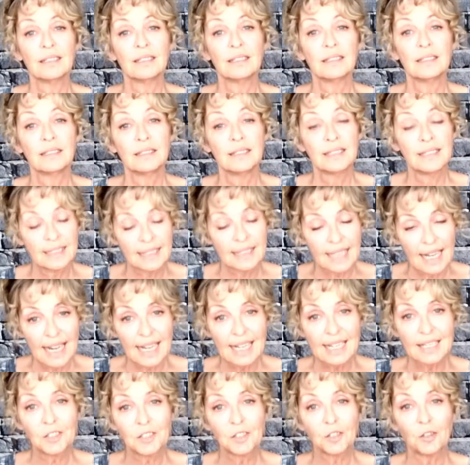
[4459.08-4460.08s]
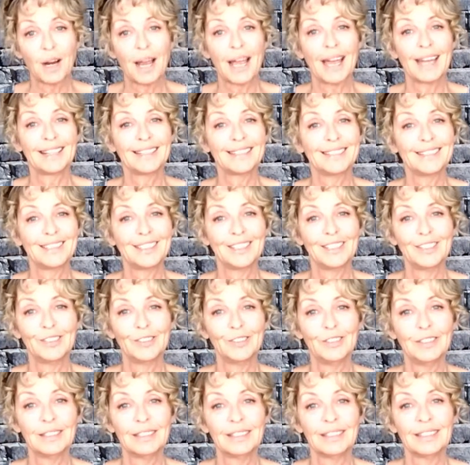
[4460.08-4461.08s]
Stay in
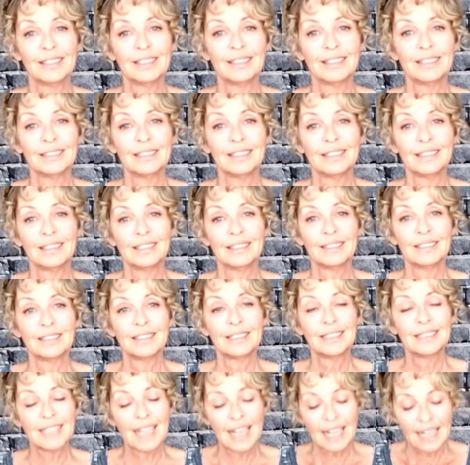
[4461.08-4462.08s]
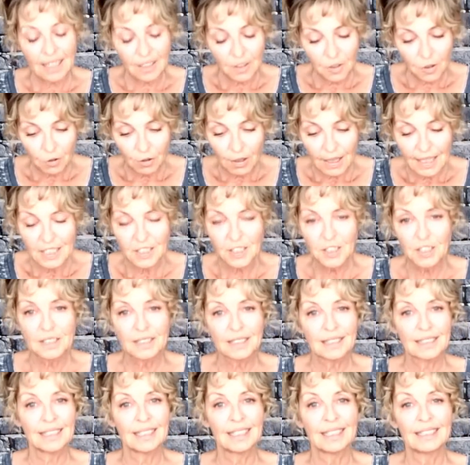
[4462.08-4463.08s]
gratitude. Stay in
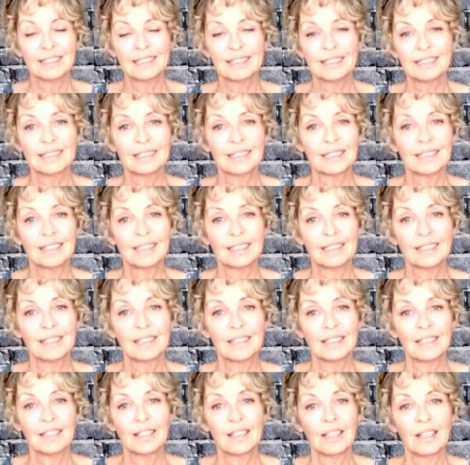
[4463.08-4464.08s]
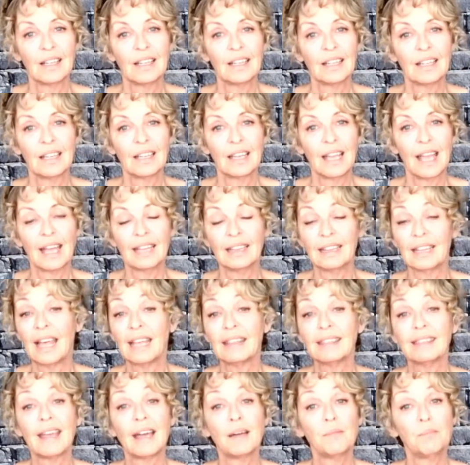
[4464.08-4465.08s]
graciousness, and
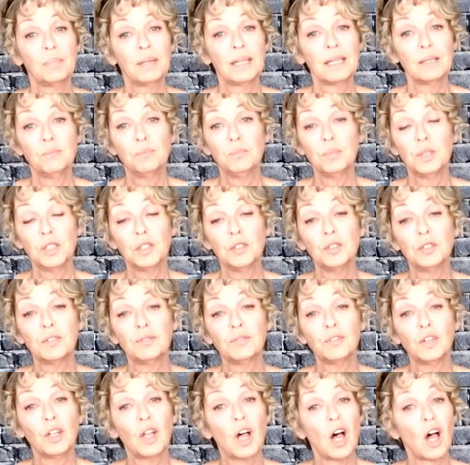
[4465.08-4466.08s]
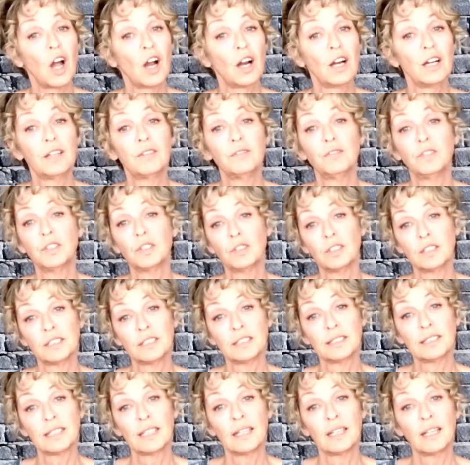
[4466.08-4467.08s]
let that big, beautiful heart of
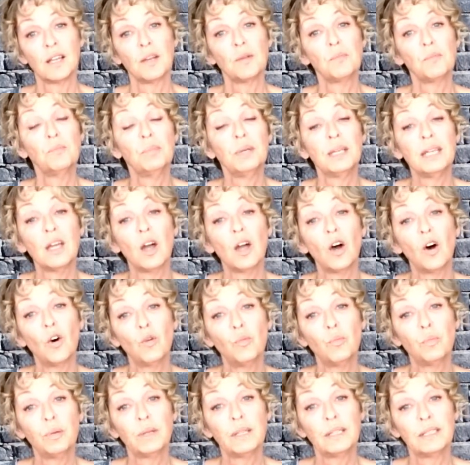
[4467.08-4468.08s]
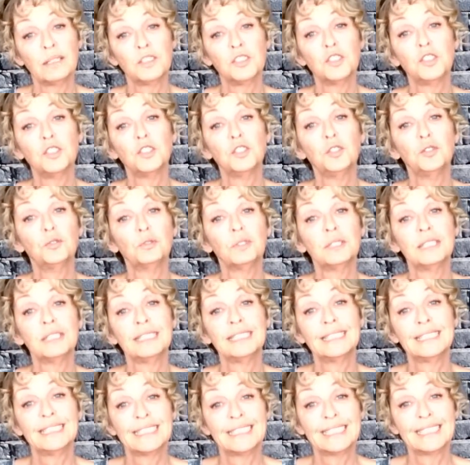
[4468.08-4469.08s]
yours be open to
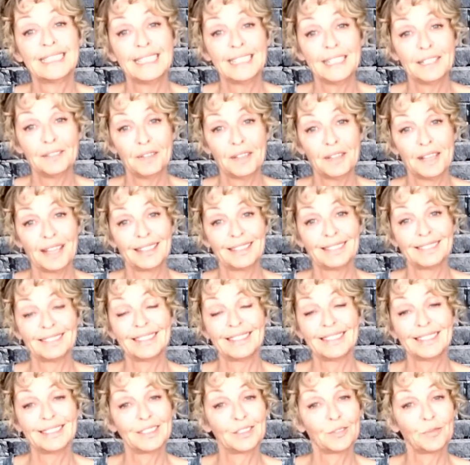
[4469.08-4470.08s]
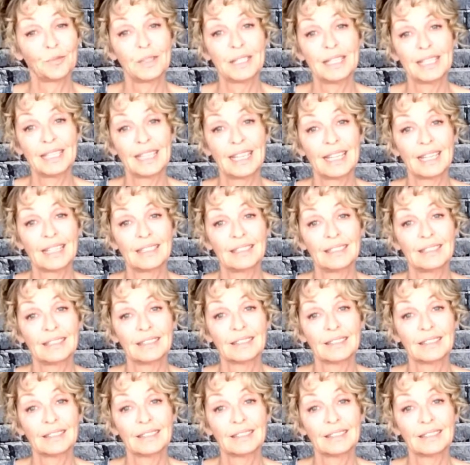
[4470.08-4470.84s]
receiving this weekend.